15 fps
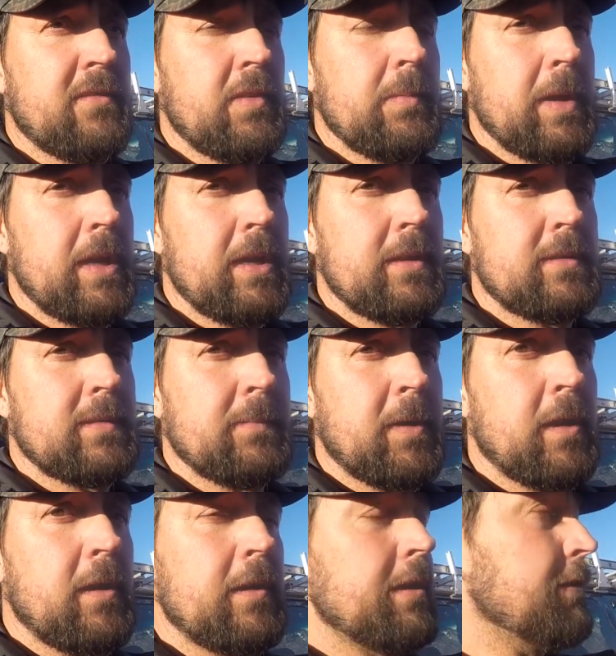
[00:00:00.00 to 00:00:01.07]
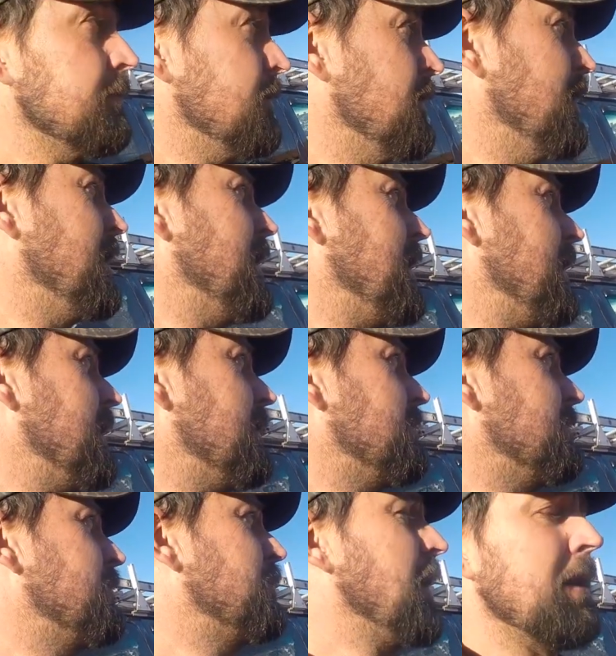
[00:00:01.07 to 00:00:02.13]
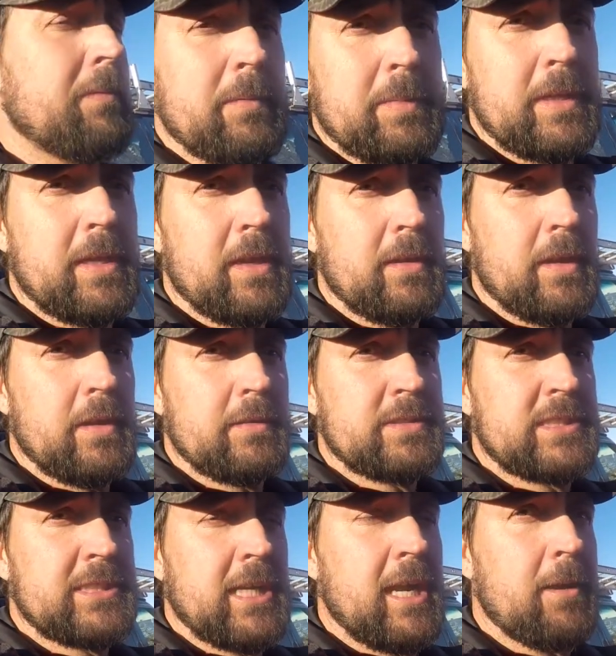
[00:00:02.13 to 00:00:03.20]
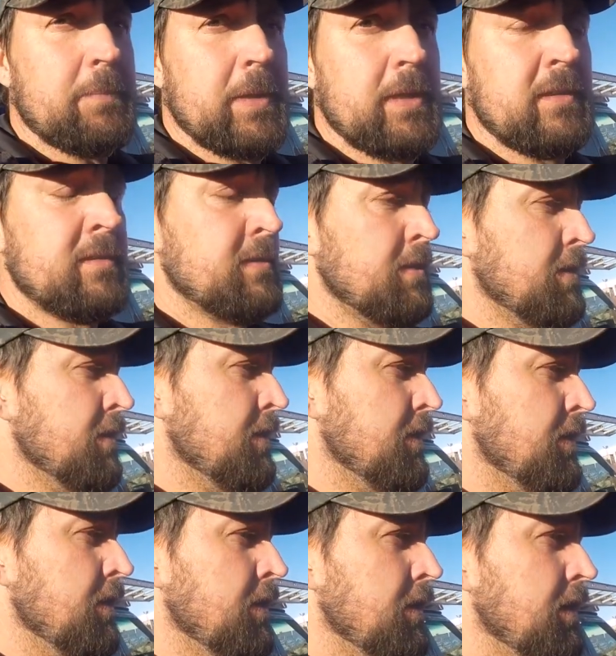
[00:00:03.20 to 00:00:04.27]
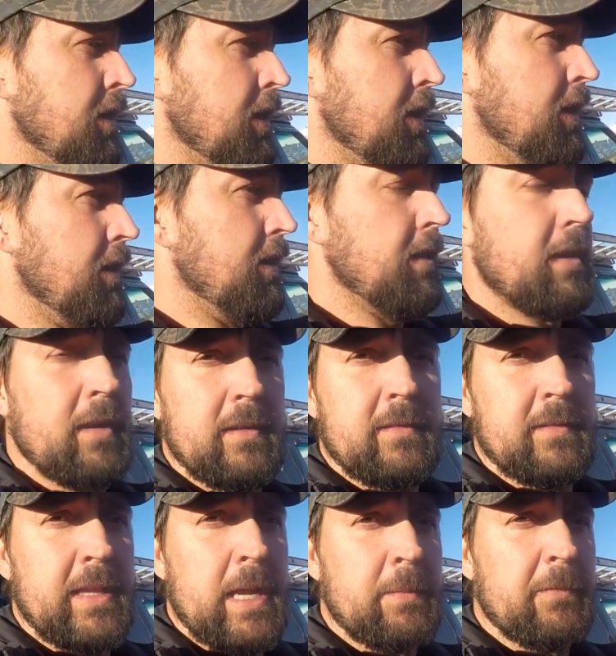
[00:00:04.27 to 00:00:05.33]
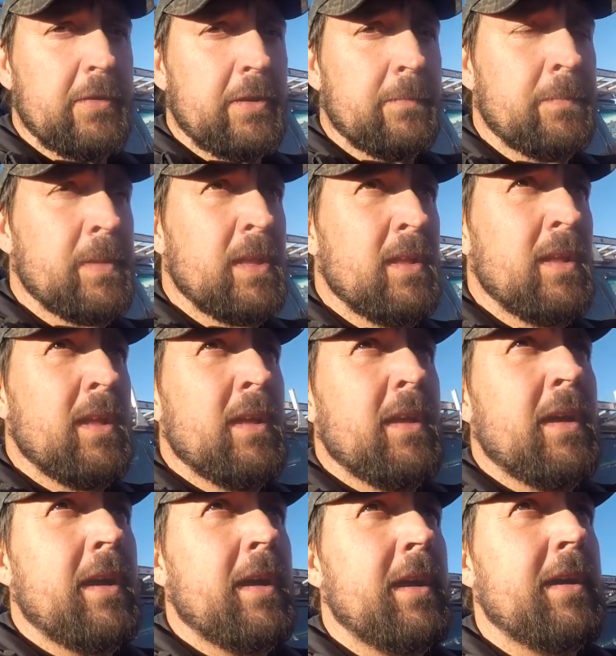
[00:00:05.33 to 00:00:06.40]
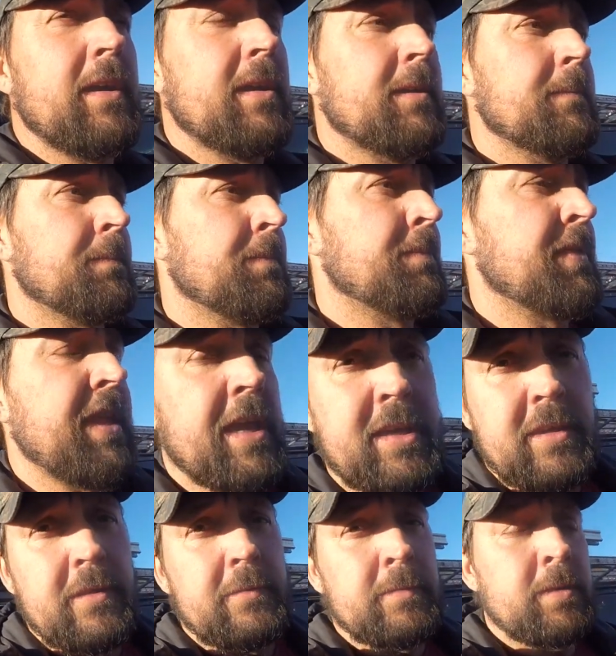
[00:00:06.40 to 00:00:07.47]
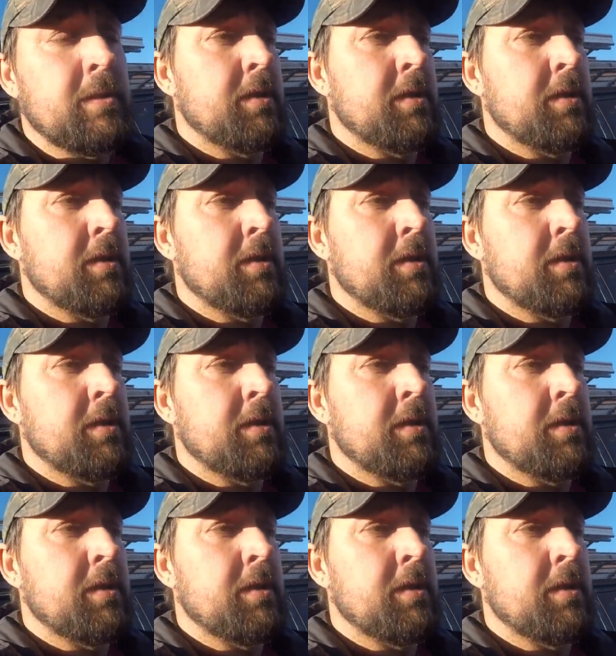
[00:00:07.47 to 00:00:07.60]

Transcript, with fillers: everybody tomorrow. Uh, probably gonna go shopping at uh, Lambertville. Um, thank you